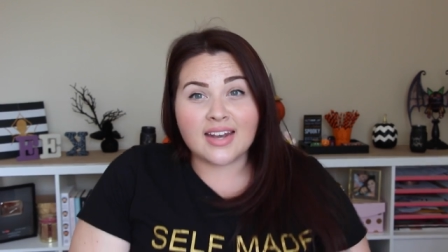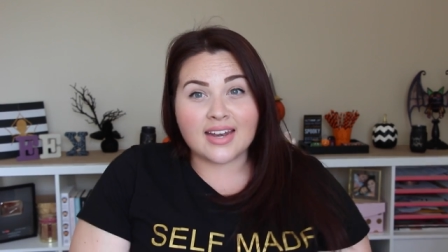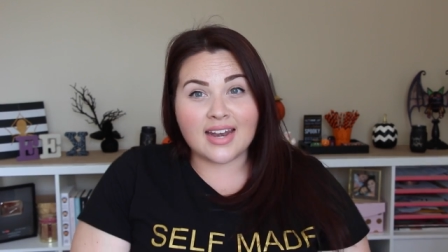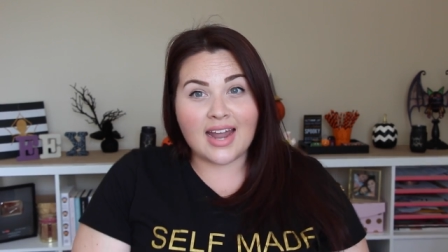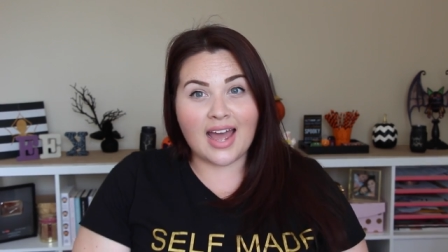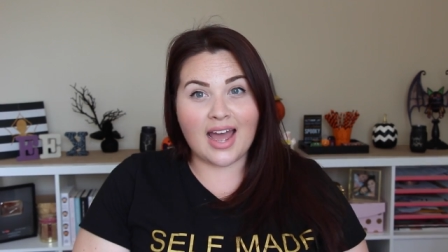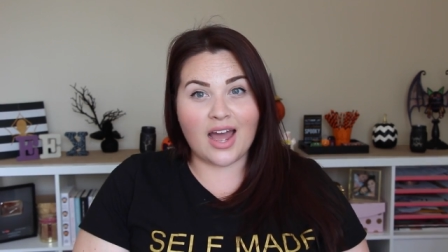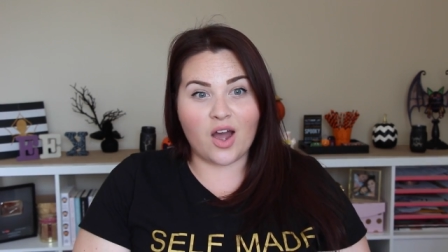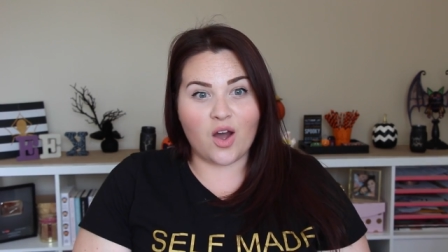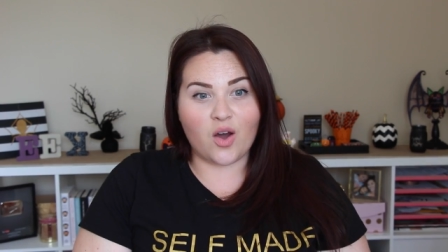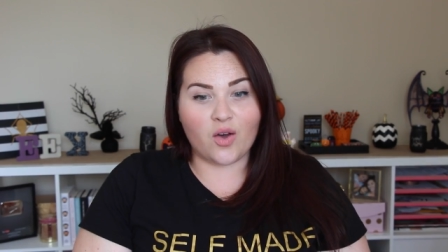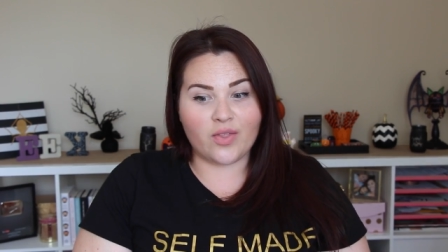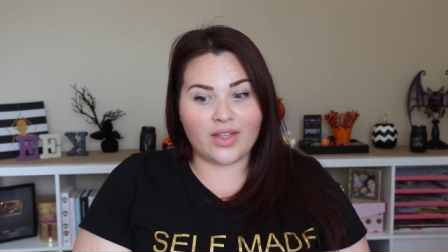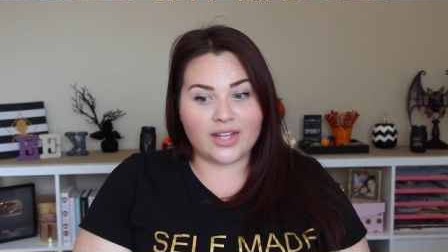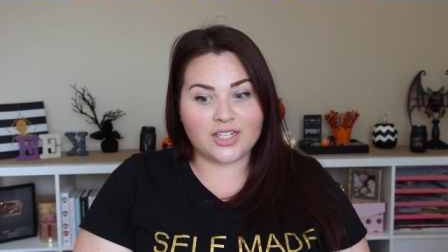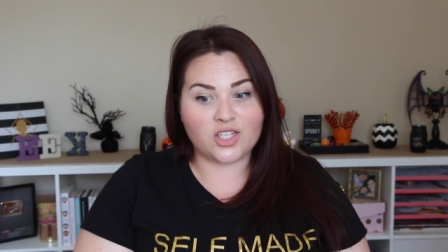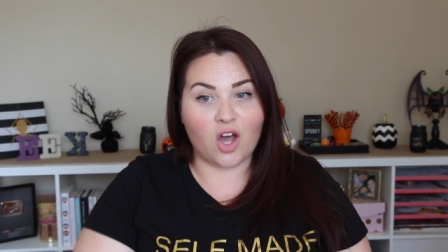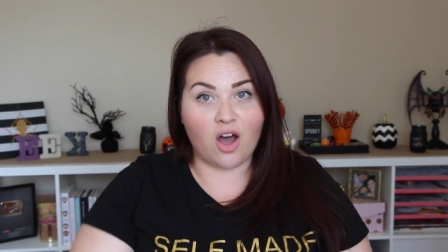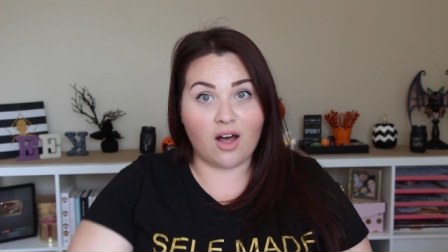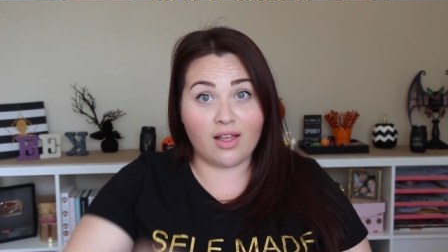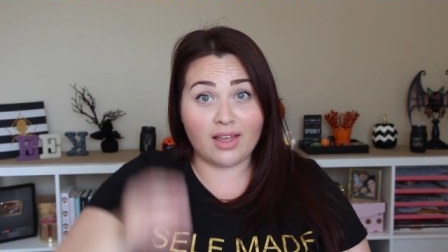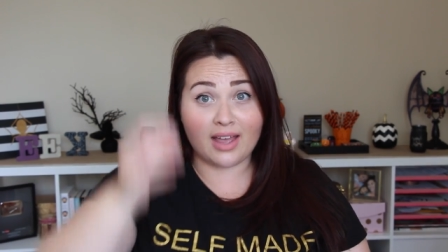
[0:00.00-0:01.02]
Now,
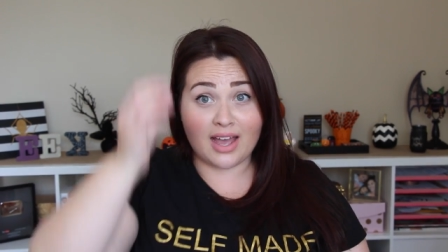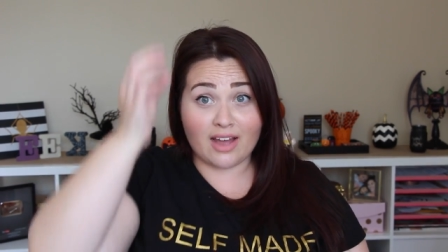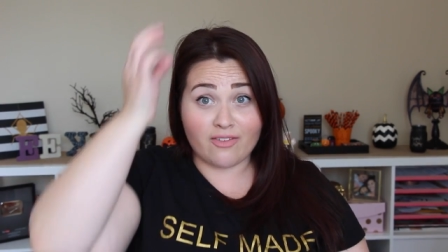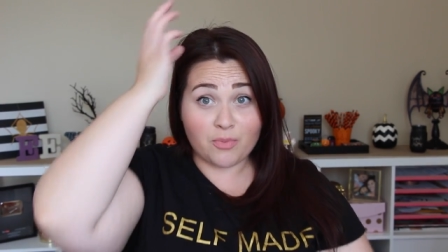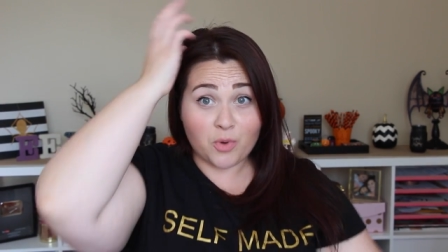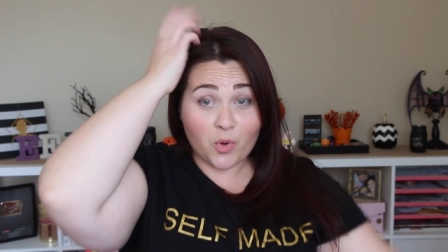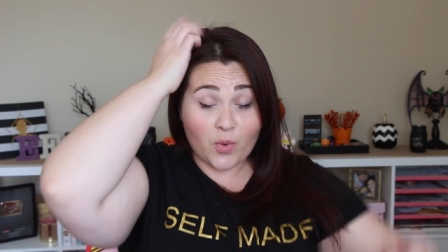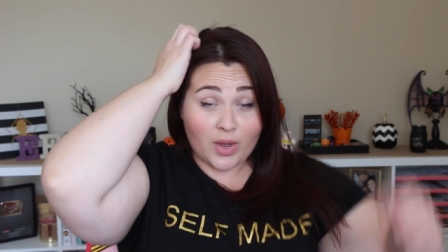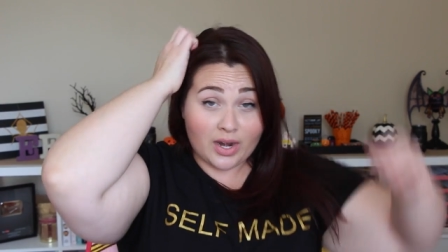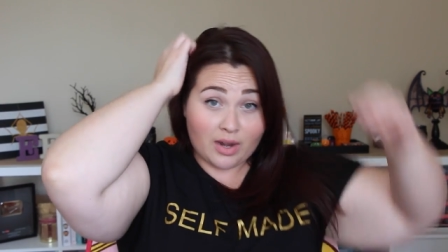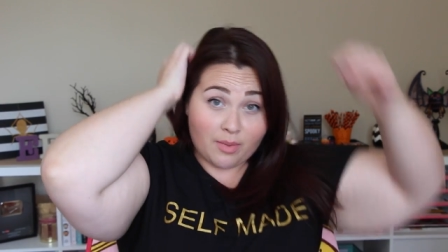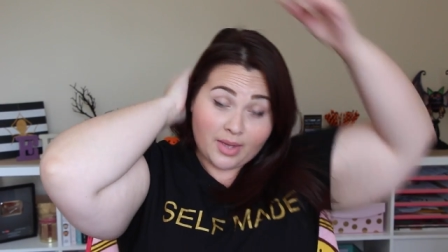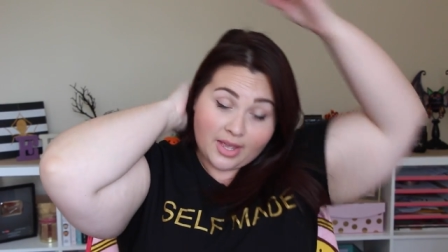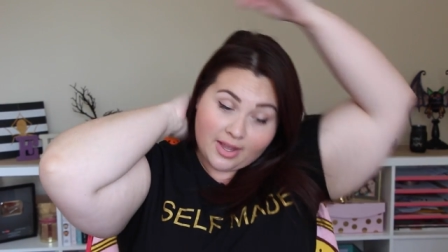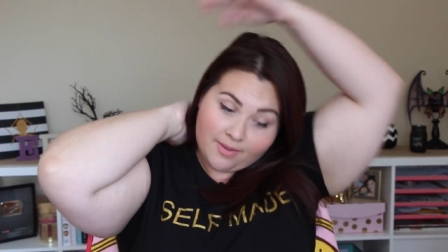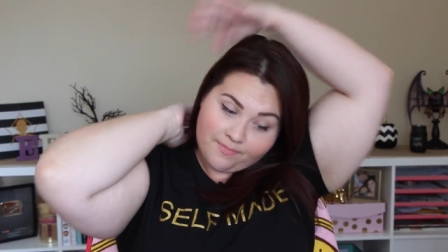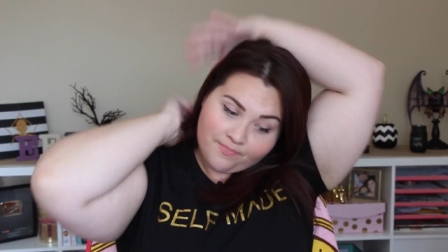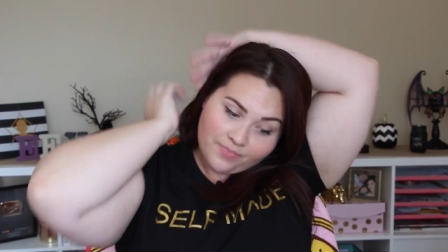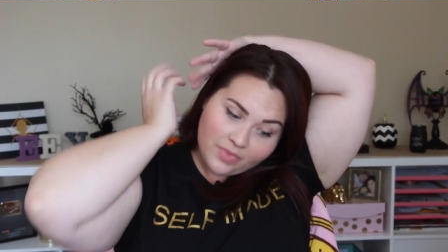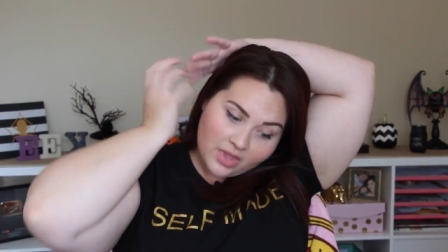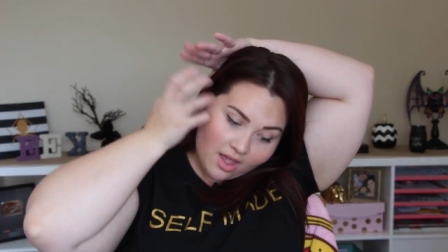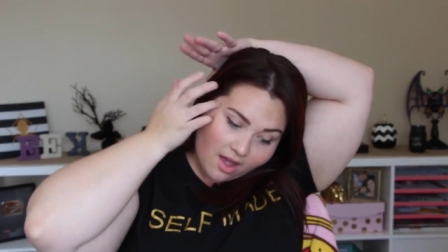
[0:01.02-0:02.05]
that's all I got from Gwynnie Bee.
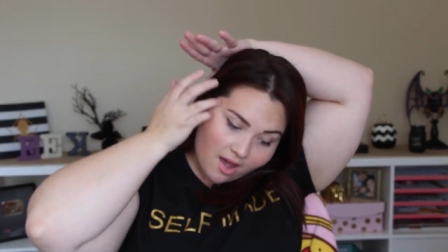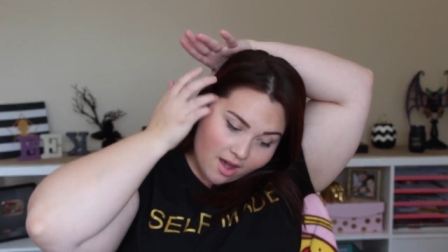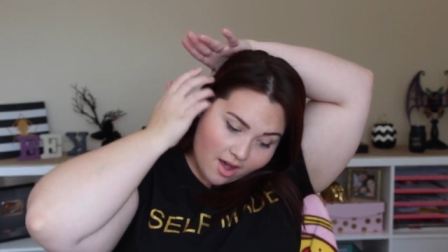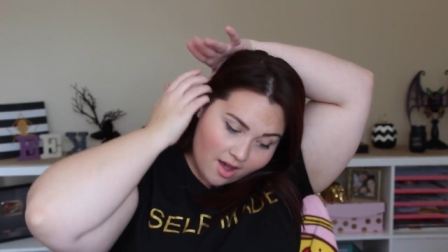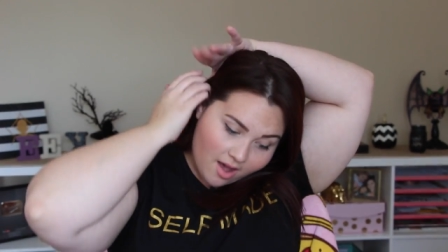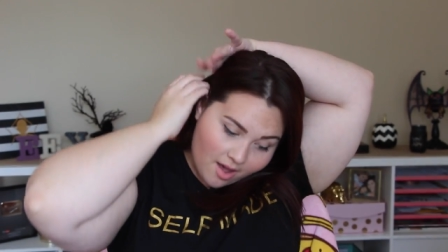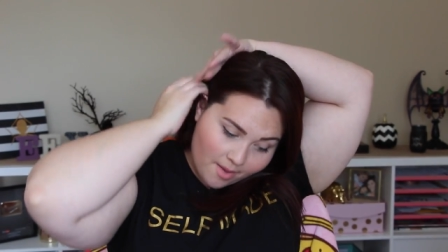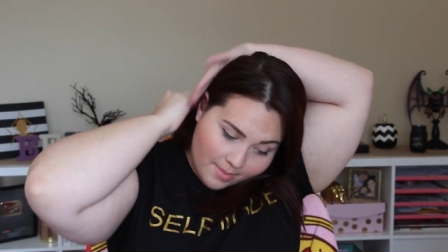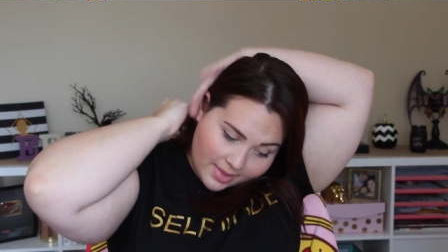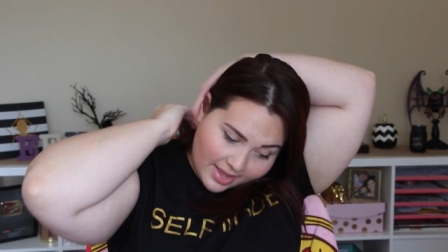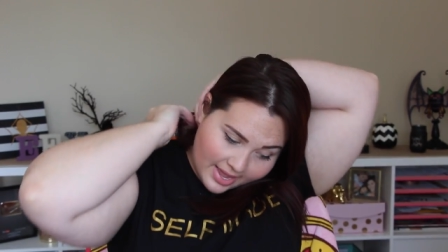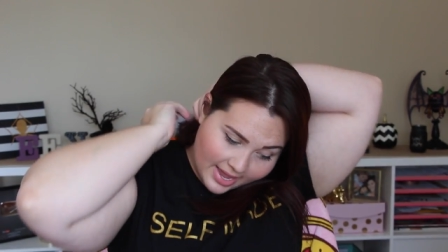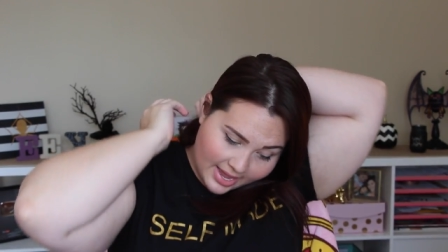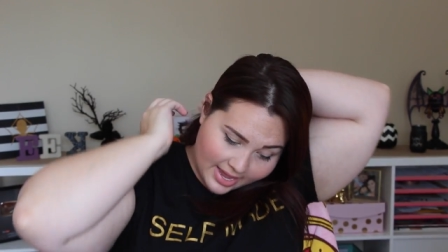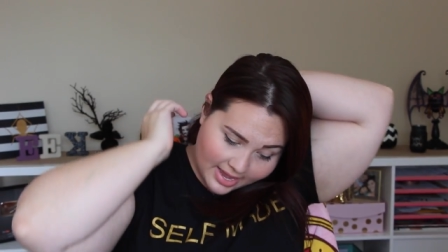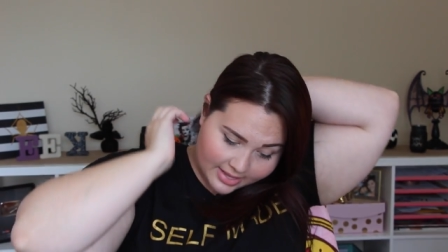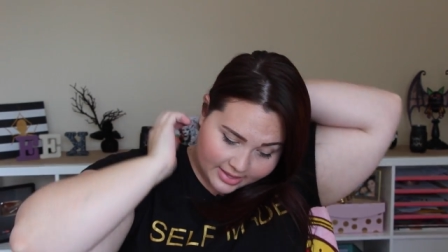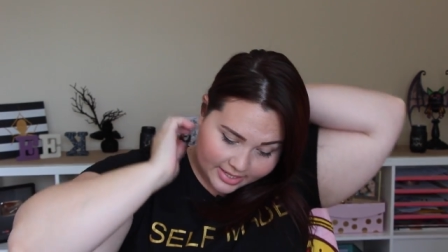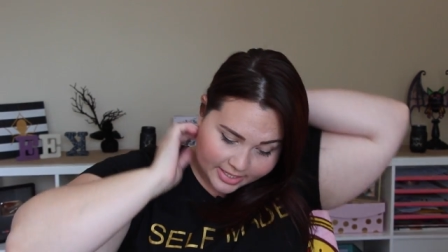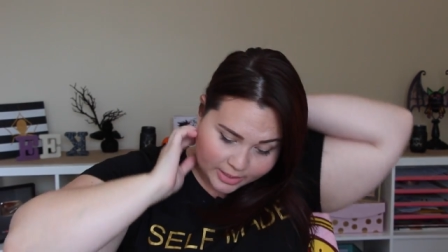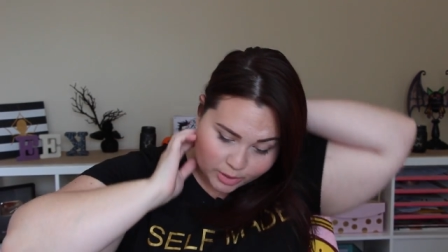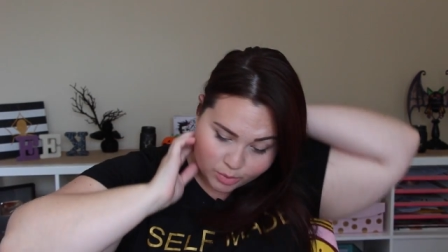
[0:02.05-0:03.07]

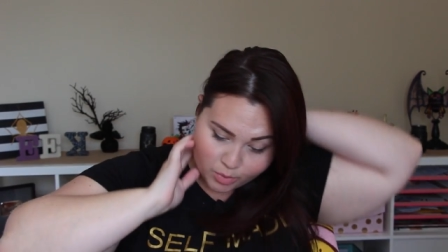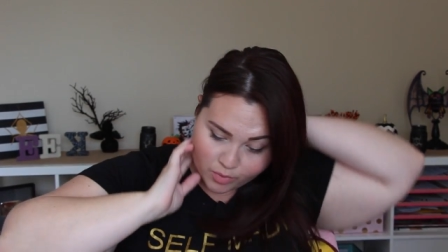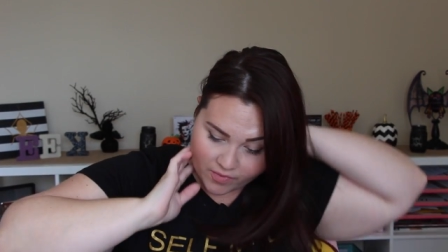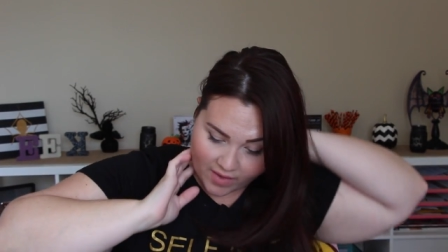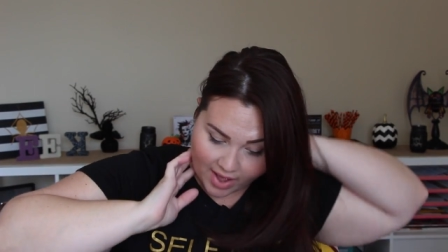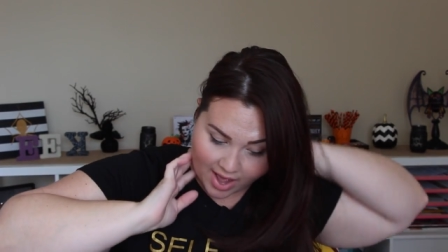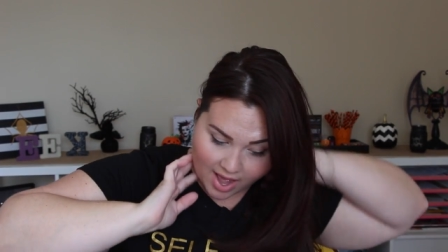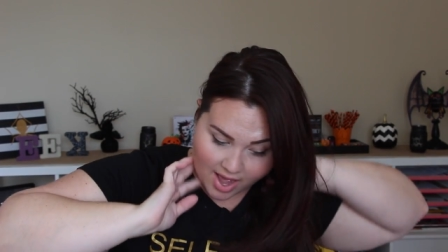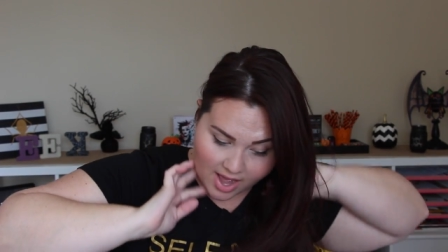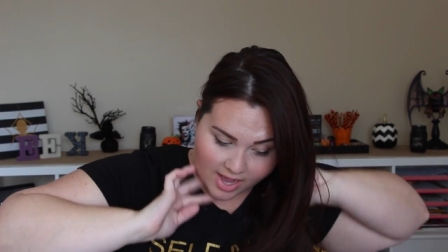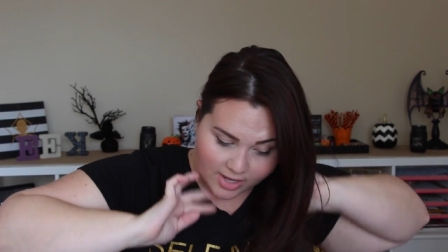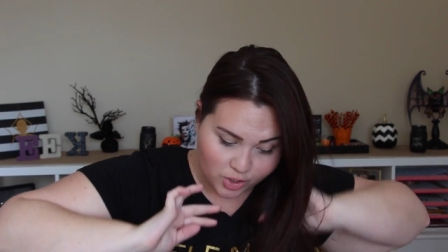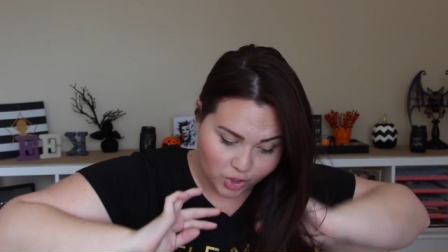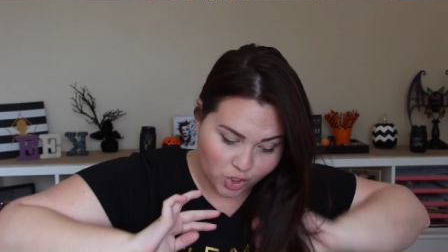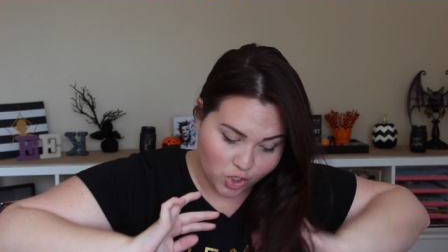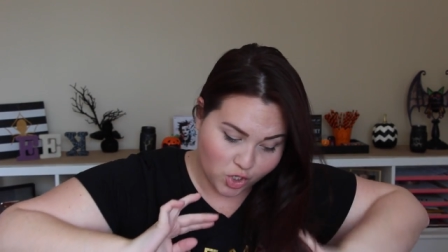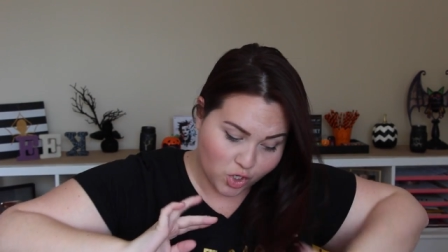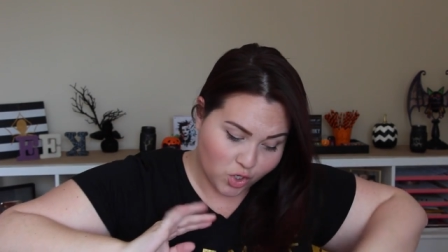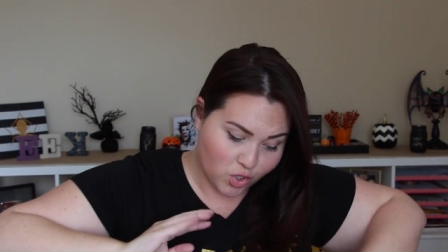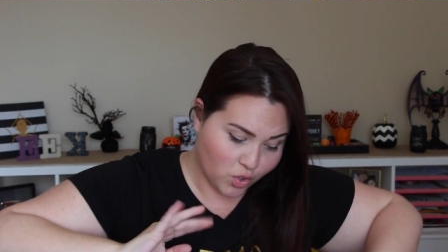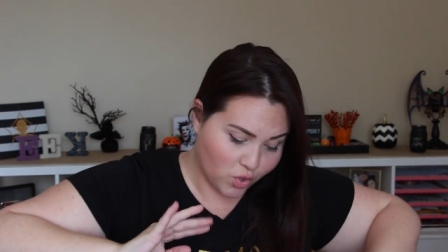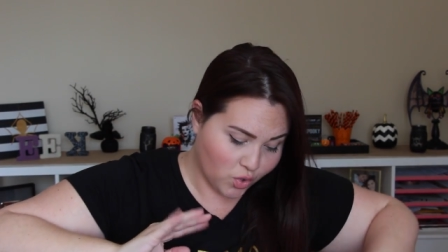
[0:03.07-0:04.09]
And let's move on
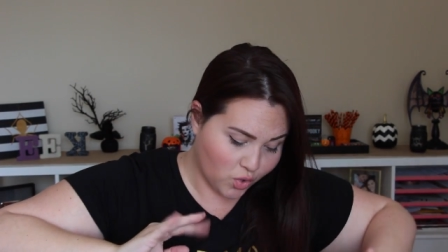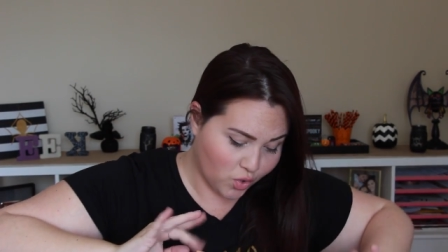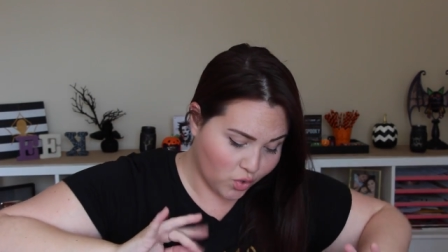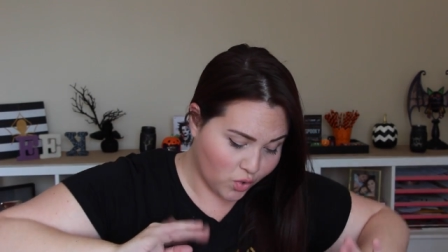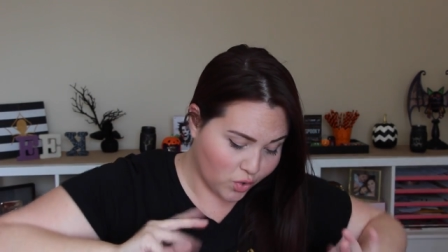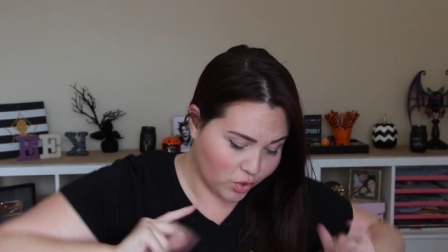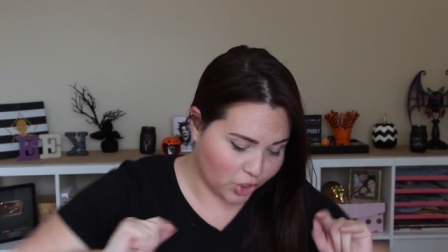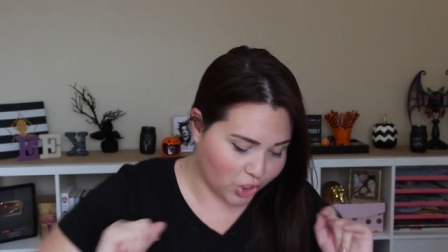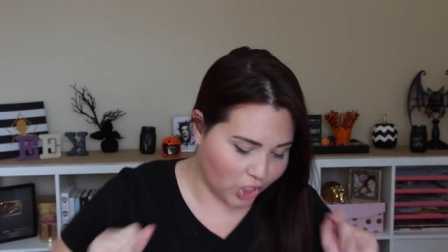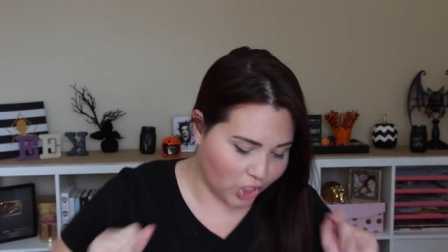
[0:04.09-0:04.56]
to